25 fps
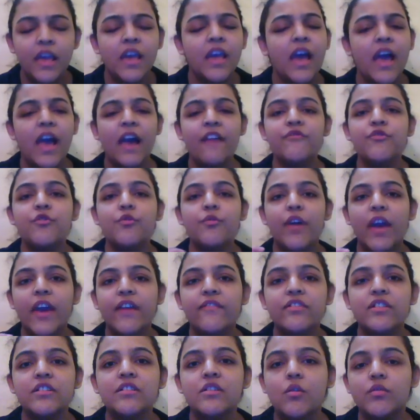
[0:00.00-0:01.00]
Have you
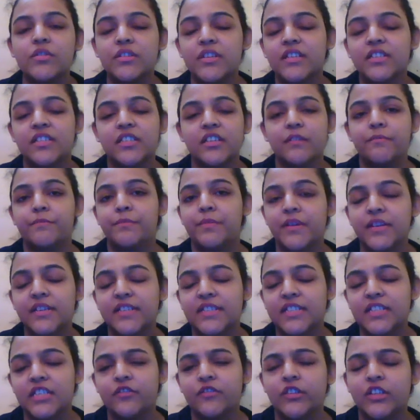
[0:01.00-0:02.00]
ever noticed a
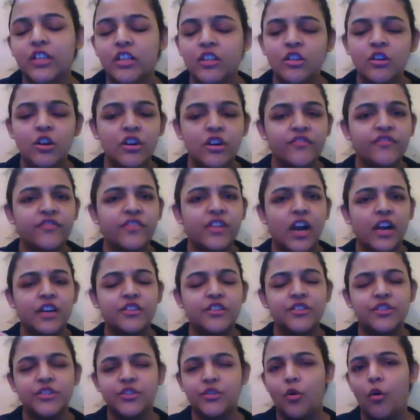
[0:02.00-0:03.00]
person with a lot of
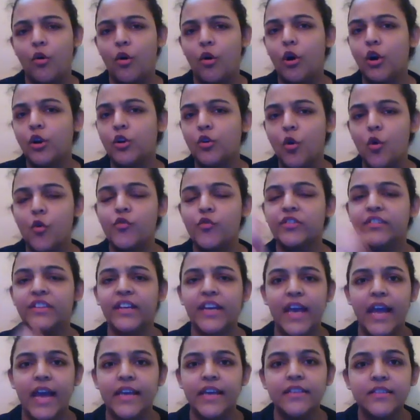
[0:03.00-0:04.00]
cuts all over their
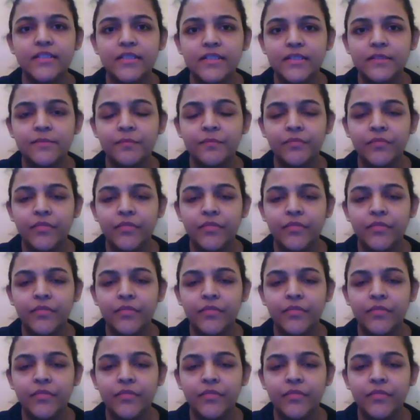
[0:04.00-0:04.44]
hands?